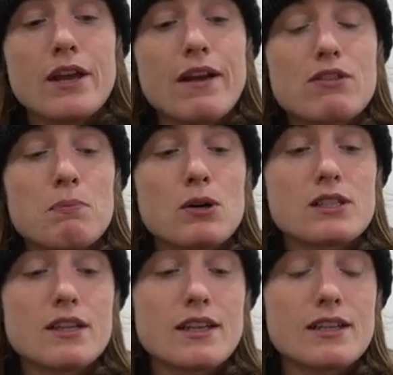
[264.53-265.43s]
If the
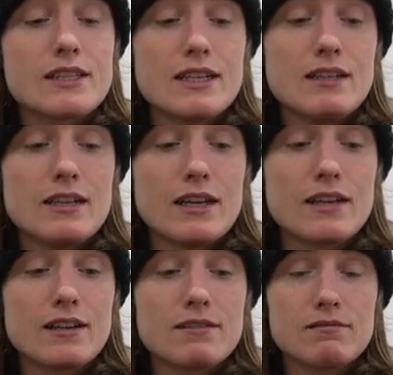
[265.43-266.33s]
person that is
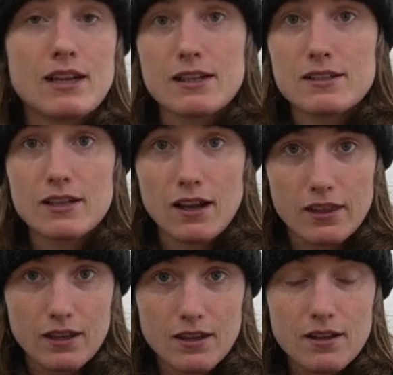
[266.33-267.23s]
eating next to
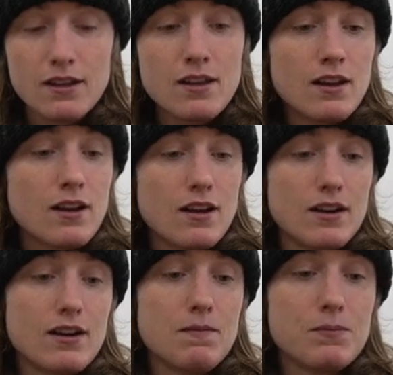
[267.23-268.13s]
nothing
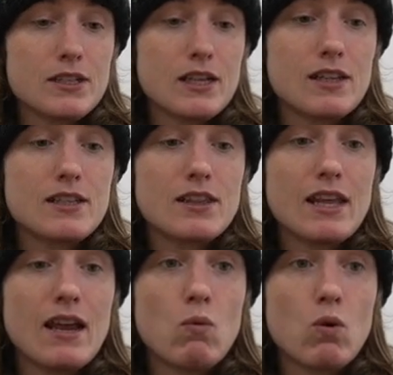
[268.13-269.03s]
decides that
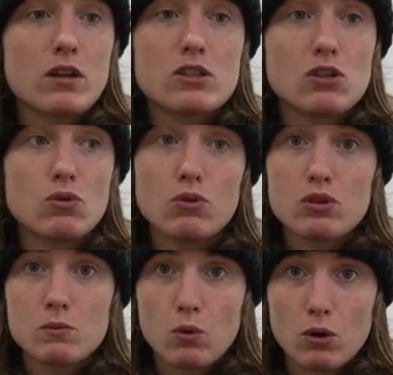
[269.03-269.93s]
they want to
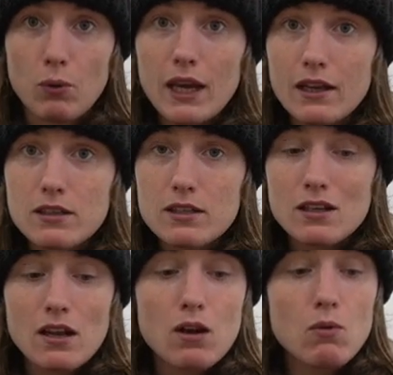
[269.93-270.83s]
lose more
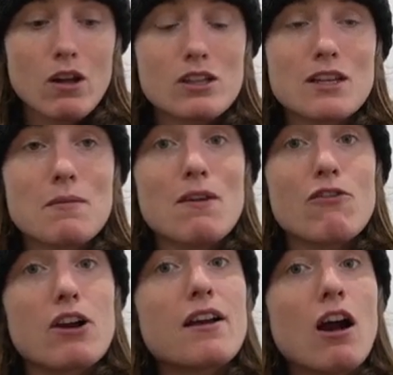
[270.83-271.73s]
weight, well, it's gonna be
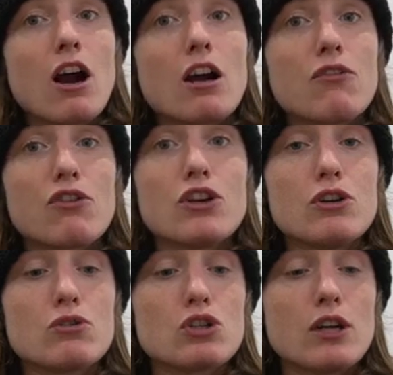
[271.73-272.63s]
very hard for
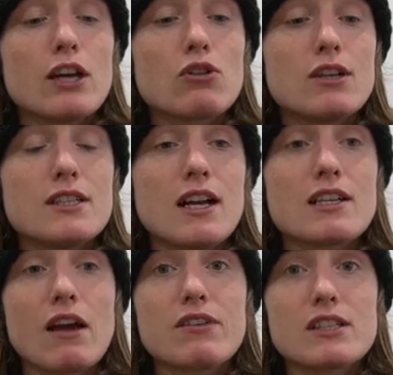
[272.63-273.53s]
you to increase that
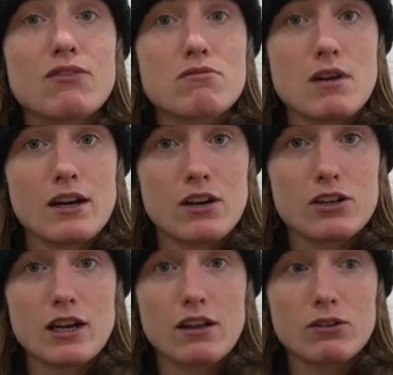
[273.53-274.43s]
deficit from
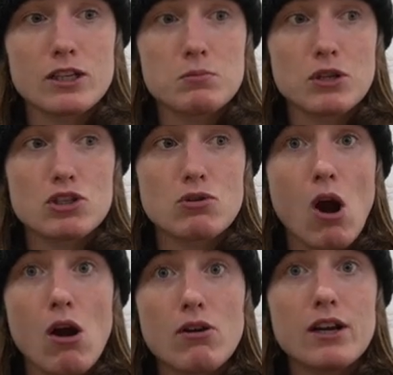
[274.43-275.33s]
900 calories because
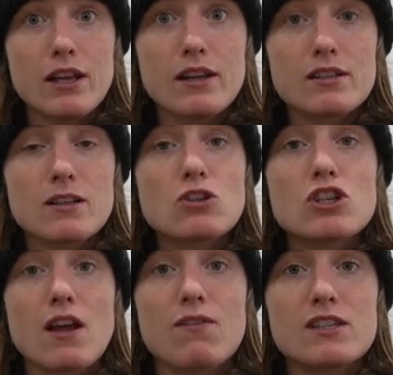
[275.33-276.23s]
you're already in such
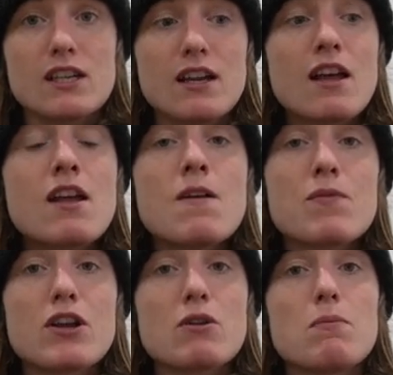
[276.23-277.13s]
a deficit
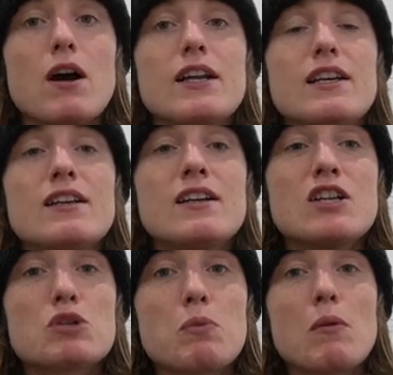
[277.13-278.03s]
that your body
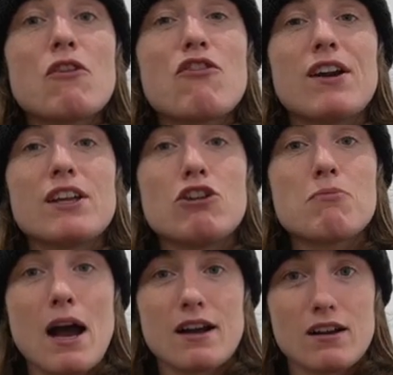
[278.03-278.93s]
is probably fighting you
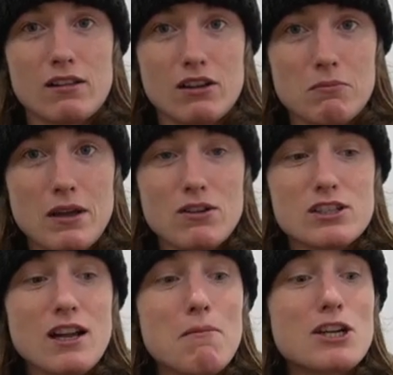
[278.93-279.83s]
back a little bit. There's
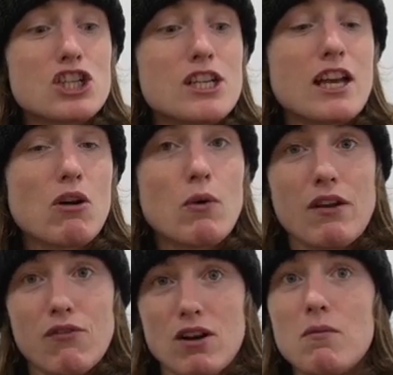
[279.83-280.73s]
not much to take away
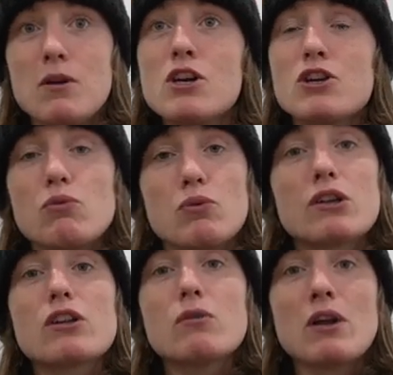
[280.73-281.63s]
from. You
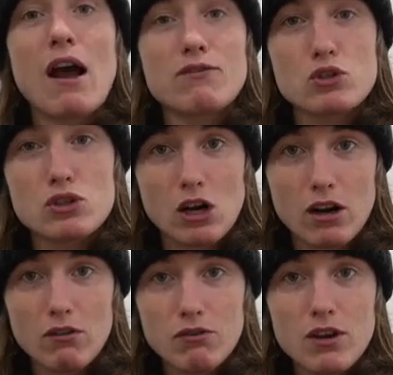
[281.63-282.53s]
literally would have to
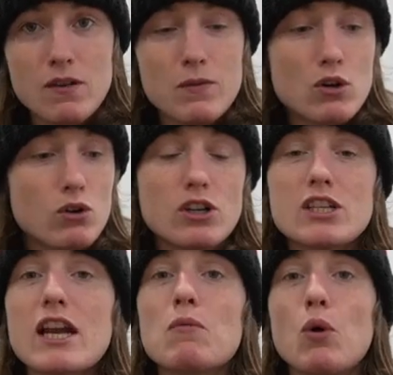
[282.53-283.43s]
starve in order to
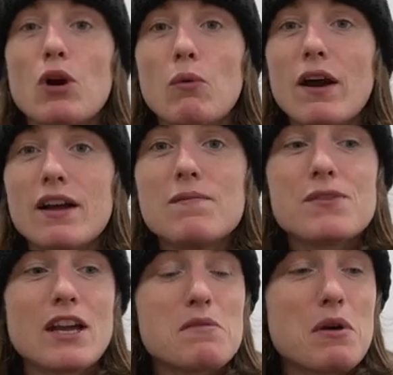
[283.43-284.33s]
take more away.
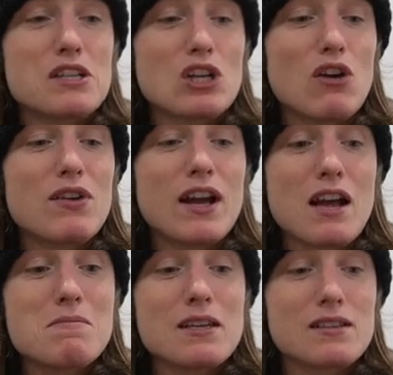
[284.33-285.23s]
And by starving,
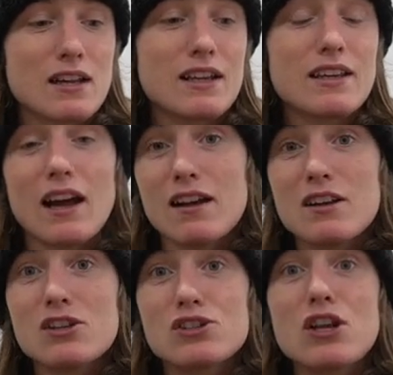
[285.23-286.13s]
I mean
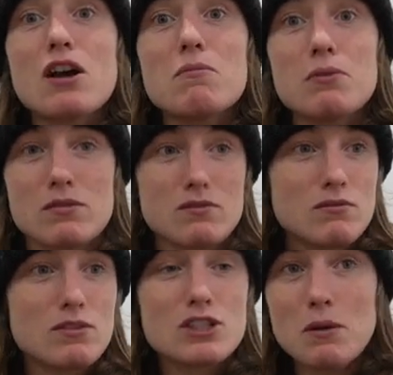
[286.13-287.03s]
sub
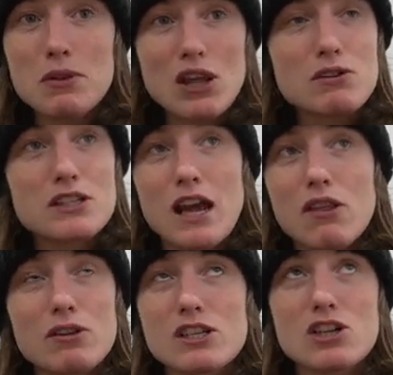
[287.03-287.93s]
1,000
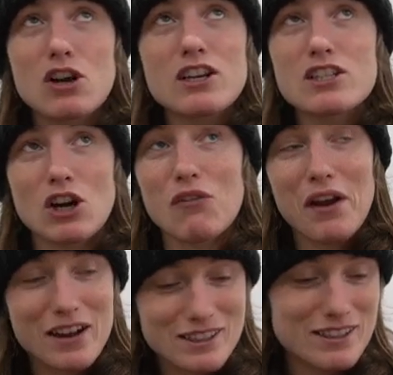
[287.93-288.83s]
calories is already starving.